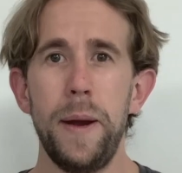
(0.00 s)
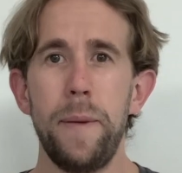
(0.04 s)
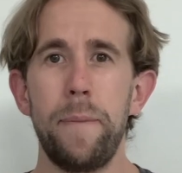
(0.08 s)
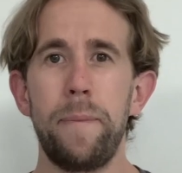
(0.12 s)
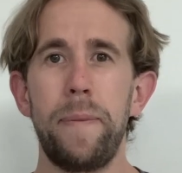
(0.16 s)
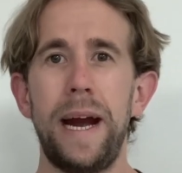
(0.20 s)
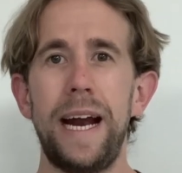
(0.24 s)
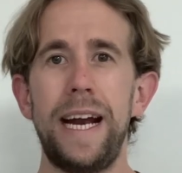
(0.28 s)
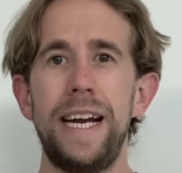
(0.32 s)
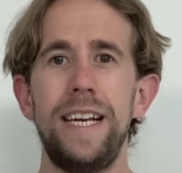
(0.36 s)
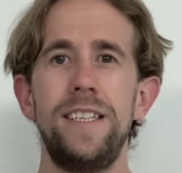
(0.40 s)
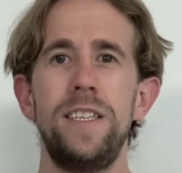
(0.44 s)

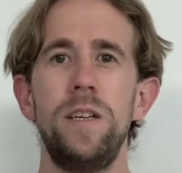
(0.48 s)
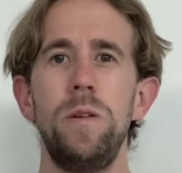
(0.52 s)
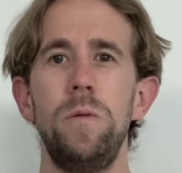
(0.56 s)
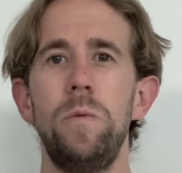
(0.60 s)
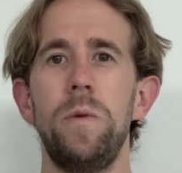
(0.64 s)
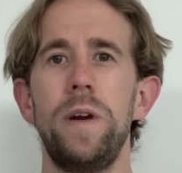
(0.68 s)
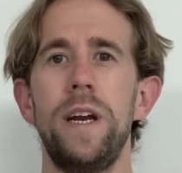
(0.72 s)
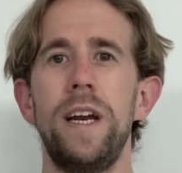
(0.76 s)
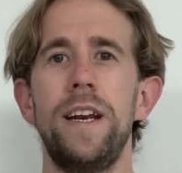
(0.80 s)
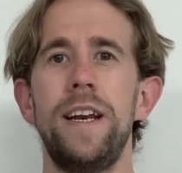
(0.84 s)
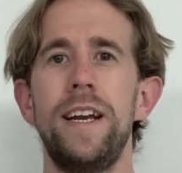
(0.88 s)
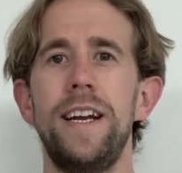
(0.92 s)
Pay to
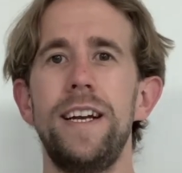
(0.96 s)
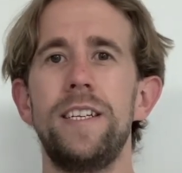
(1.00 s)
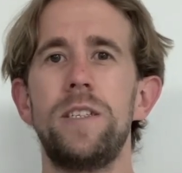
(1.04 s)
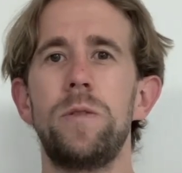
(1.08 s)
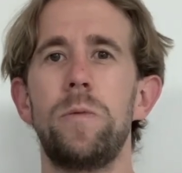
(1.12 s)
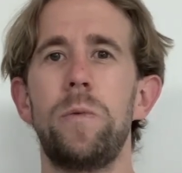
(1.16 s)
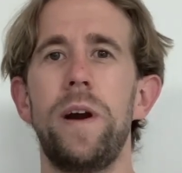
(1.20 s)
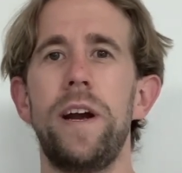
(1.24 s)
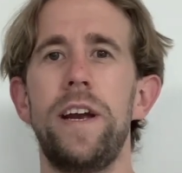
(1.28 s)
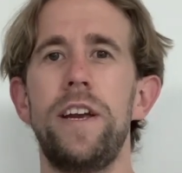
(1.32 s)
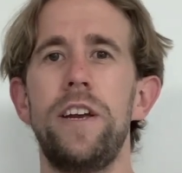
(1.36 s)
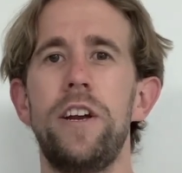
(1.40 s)
win is
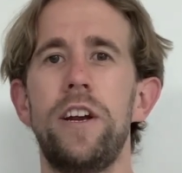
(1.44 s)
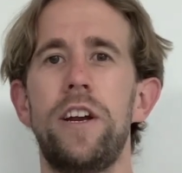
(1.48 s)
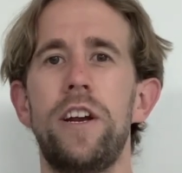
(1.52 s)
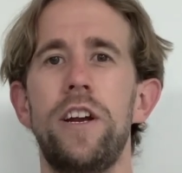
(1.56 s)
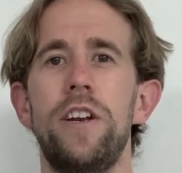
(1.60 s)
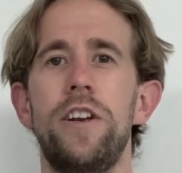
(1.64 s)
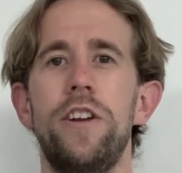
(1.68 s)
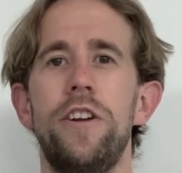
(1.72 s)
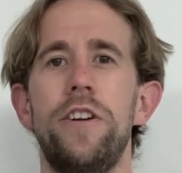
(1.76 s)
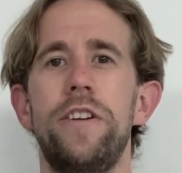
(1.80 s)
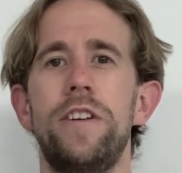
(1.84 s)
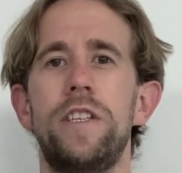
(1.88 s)
where you
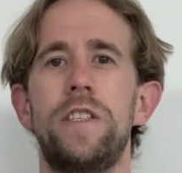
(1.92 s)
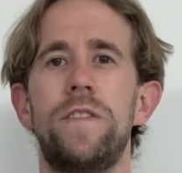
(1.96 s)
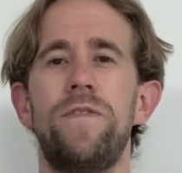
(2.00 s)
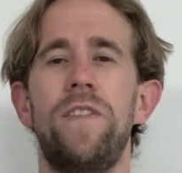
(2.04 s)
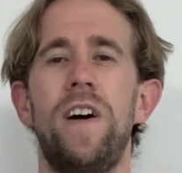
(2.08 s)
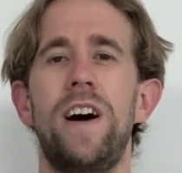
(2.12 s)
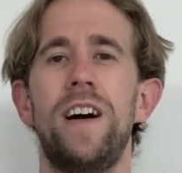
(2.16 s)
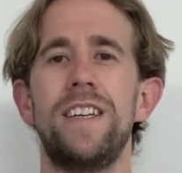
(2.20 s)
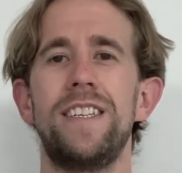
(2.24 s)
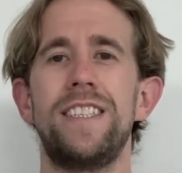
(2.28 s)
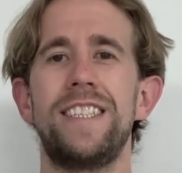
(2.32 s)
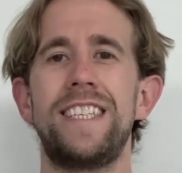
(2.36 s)
can use
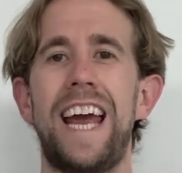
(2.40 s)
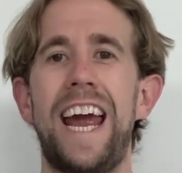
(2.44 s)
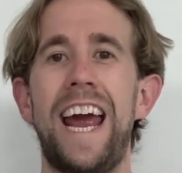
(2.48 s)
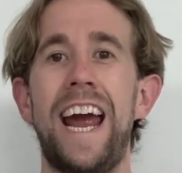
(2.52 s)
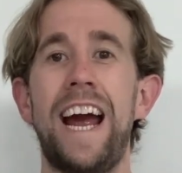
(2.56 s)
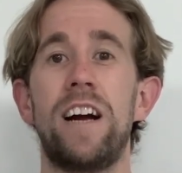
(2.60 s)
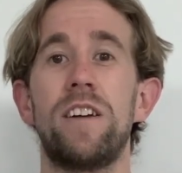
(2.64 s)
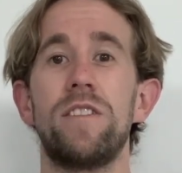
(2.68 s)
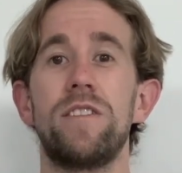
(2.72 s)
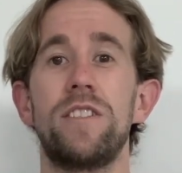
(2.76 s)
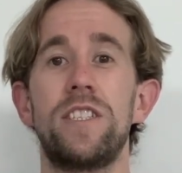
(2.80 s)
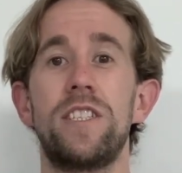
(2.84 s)
funds
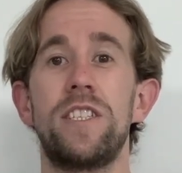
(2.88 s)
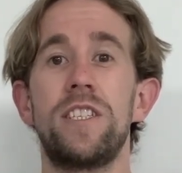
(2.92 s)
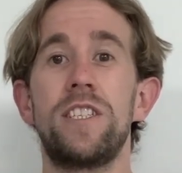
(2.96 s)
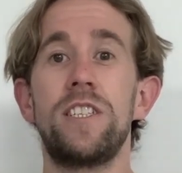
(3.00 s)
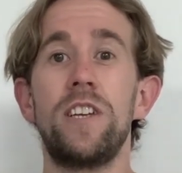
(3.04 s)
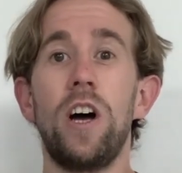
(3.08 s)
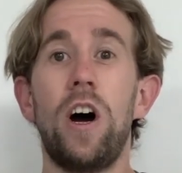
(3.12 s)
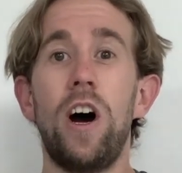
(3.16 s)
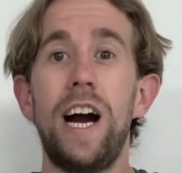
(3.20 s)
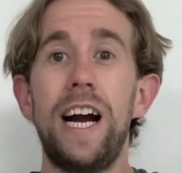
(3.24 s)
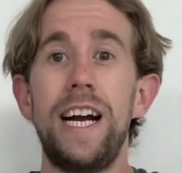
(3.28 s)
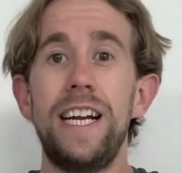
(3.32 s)

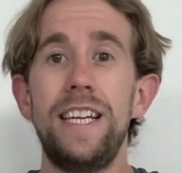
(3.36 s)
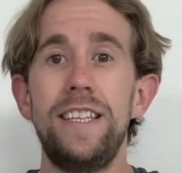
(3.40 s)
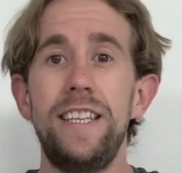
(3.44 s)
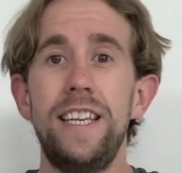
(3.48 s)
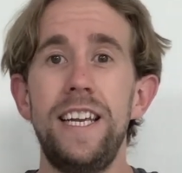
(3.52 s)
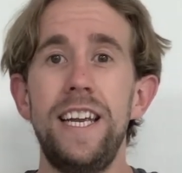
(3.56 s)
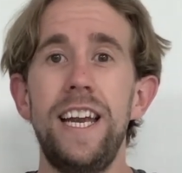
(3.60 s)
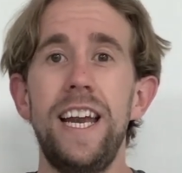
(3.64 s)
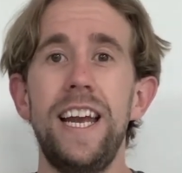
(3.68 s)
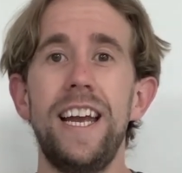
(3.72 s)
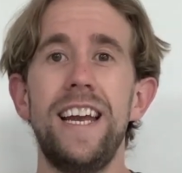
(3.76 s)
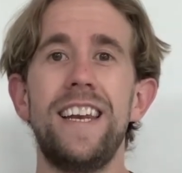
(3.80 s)
outside
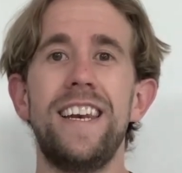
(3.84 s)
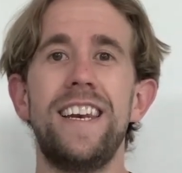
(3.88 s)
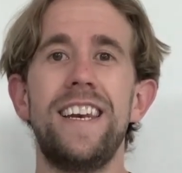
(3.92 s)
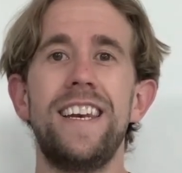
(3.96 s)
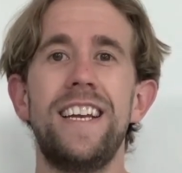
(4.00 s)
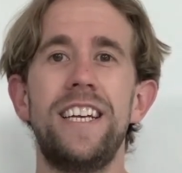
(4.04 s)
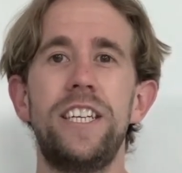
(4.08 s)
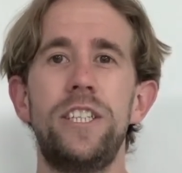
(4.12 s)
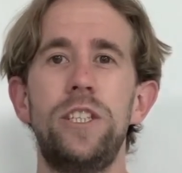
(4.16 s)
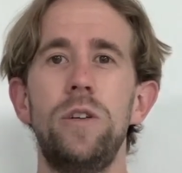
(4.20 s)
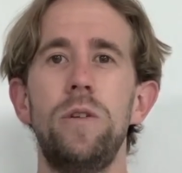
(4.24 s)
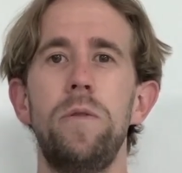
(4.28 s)
the
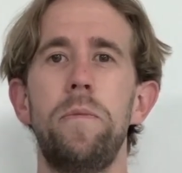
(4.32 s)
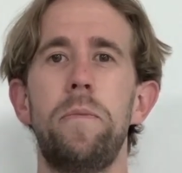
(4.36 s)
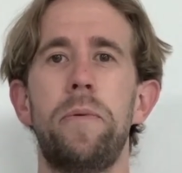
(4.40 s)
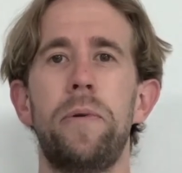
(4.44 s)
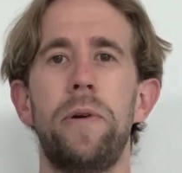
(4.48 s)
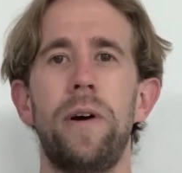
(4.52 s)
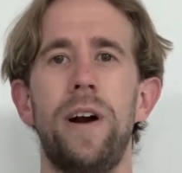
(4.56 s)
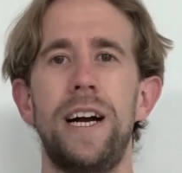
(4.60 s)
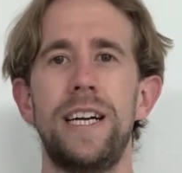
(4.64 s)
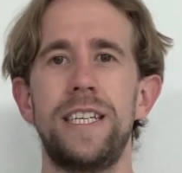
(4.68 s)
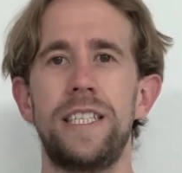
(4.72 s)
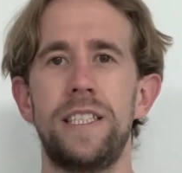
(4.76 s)
initial
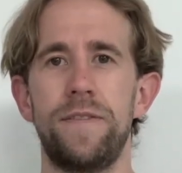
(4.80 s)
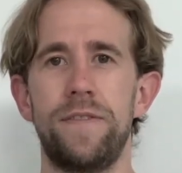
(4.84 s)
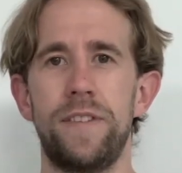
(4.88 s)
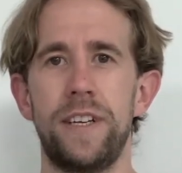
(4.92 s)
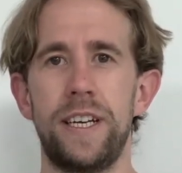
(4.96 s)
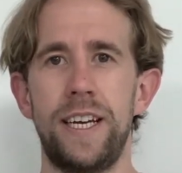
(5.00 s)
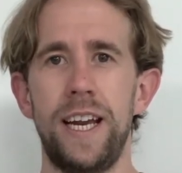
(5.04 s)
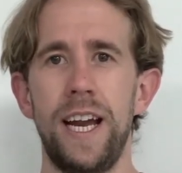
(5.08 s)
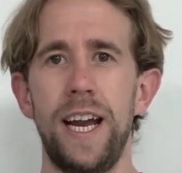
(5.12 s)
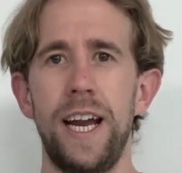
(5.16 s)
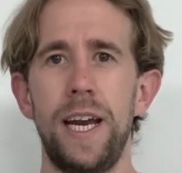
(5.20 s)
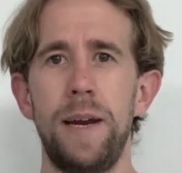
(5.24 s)
price of the
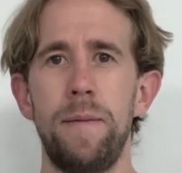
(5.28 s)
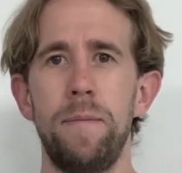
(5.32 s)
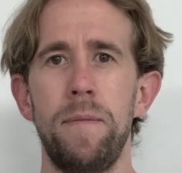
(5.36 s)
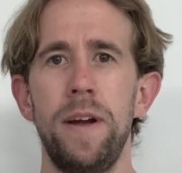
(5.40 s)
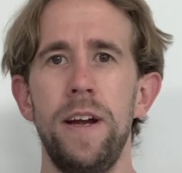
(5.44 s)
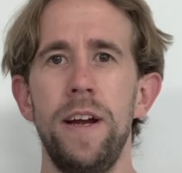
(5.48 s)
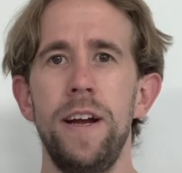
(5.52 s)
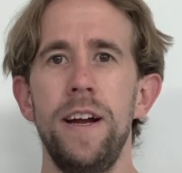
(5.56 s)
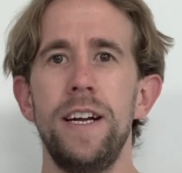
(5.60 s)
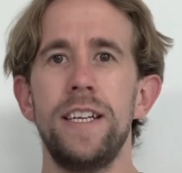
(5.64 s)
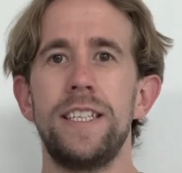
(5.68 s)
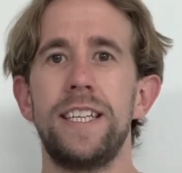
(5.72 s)
game